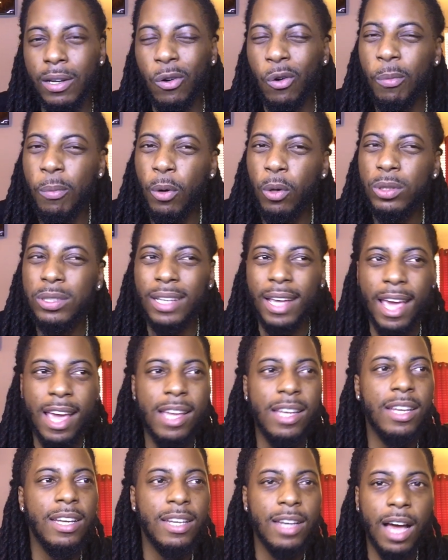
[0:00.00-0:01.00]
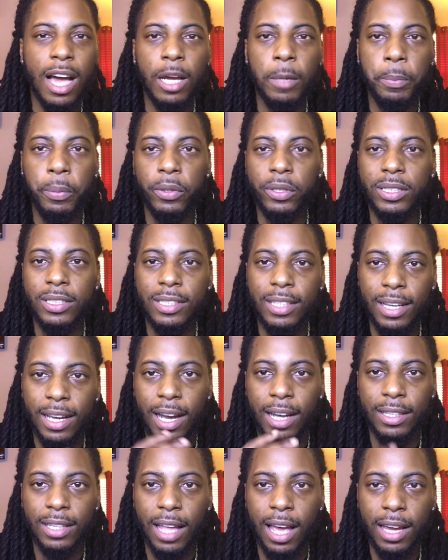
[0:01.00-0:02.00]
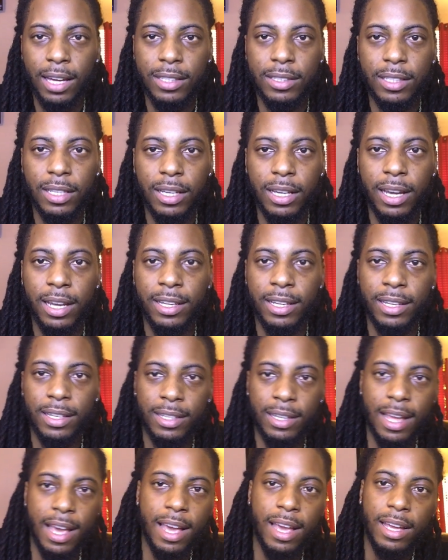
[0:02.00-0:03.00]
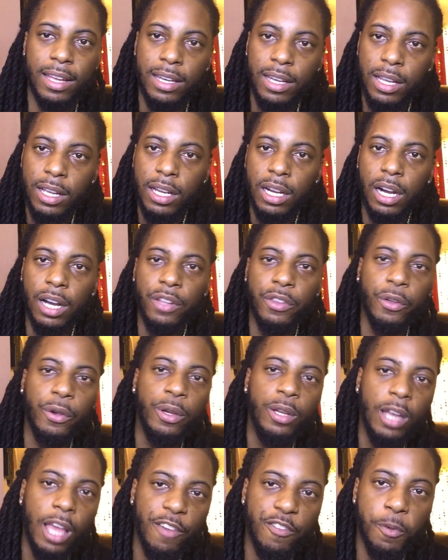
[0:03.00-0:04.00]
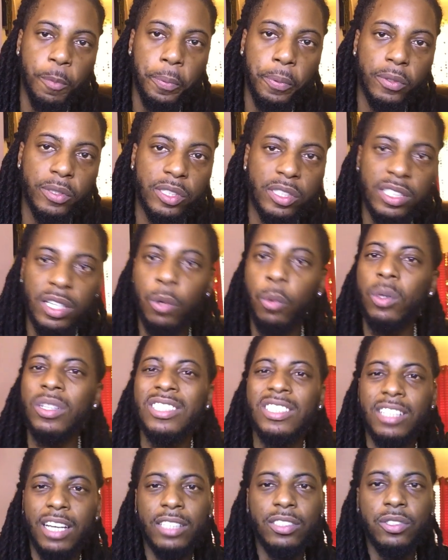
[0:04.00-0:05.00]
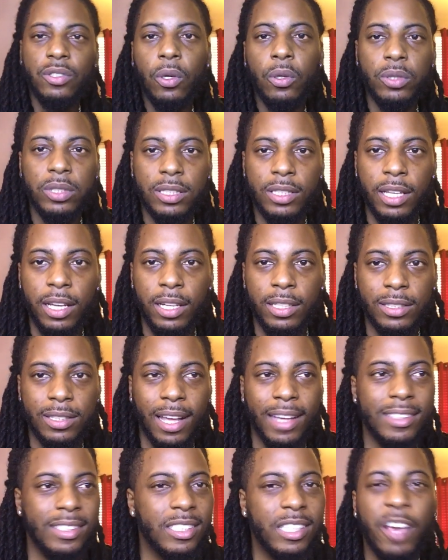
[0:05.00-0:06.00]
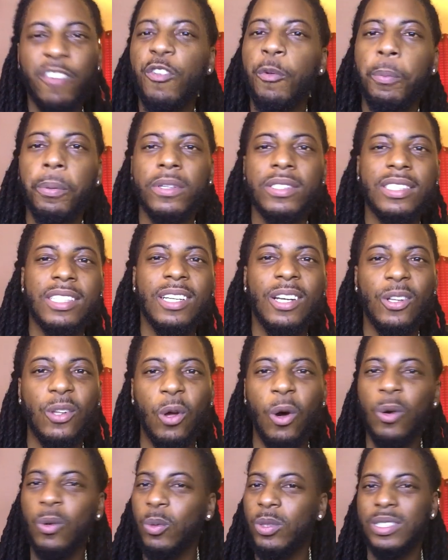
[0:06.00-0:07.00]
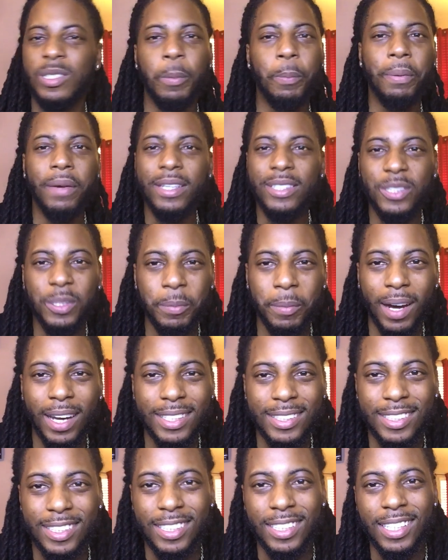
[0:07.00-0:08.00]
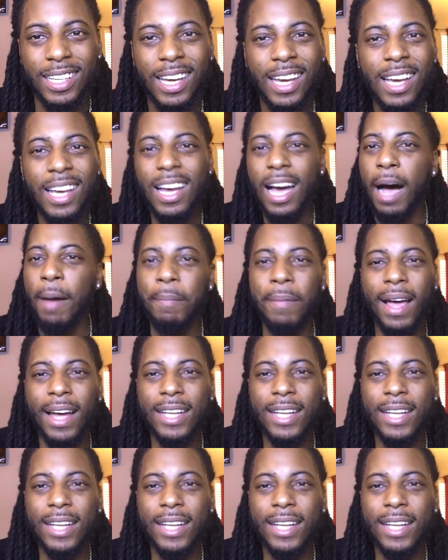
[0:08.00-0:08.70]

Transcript: almost 89% I liked it, and then that other 11% was just those things. Like 7% alone was the picture, my G. I'm